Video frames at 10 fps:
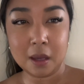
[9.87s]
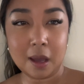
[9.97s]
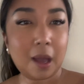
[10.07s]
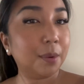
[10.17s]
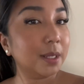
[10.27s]

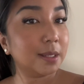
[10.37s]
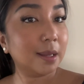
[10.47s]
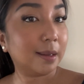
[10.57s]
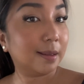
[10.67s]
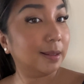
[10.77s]
I wouldn't say
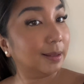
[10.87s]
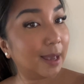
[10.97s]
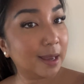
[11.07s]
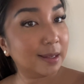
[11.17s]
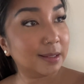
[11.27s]
a
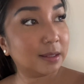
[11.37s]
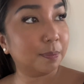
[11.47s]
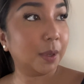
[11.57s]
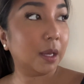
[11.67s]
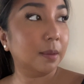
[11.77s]
cleanse,
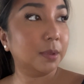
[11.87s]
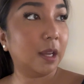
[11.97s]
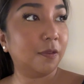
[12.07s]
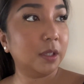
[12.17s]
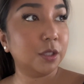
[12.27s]
but
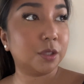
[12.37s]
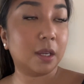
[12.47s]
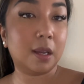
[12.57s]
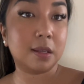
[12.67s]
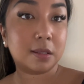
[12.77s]
definitely
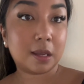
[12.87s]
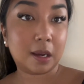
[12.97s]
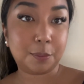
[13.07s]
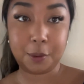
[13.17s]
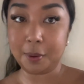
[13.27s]
just kind
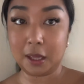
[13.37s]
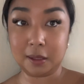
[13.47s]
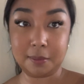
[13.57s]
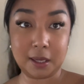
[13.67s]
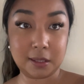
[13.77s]
of propelling
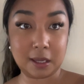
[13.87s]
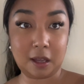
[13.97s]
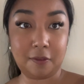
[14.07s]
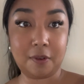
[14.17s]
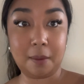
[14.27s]

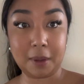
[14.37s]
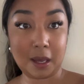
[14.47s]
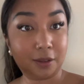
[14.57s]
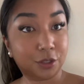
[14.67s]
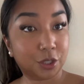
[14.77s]
myself on my
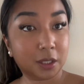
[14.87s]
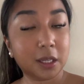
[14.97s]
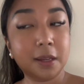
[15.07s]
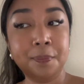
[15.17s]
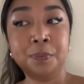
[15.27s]
health
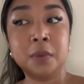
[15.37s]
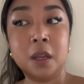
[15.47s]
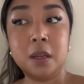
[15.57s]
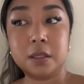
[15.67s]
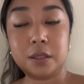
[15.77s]
journey.
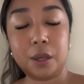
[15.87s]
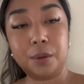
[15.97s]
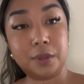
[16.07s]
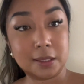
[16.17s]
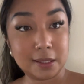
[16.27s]
So
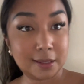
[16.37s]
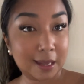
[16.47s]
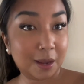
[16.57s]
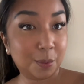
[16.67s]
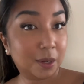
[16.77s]
this is
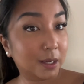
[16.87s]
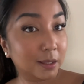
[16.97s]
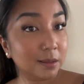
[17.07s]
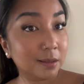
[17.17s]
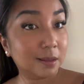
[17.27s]
day
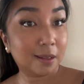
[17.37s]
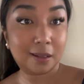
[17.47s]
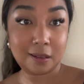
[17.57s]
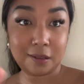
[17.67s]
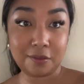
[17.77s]
one
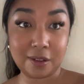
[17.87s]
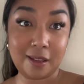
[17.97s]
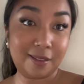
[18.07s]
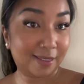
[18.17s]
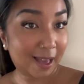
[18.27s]
of
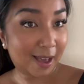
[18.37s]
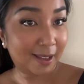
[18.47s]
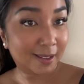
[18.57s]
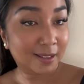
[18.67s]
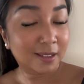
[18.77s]

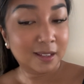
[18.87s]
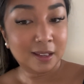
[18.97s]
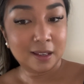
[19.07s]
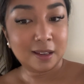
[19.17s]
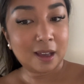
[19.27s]
that.
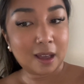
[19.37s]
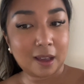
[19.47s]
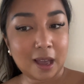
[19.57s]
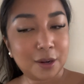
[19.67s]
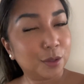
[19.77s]

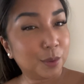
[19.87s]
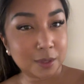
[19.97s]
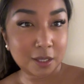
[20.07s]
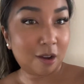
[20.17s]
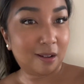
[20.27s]
I don't know what
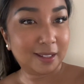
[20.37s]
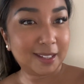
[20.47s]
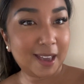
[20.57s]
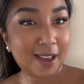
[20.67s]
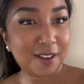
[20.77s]
to call it
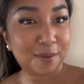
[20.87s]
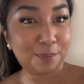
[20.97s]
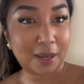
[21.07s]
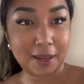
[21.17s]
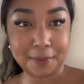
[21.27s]
yet,
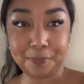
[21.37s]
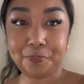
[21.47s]
but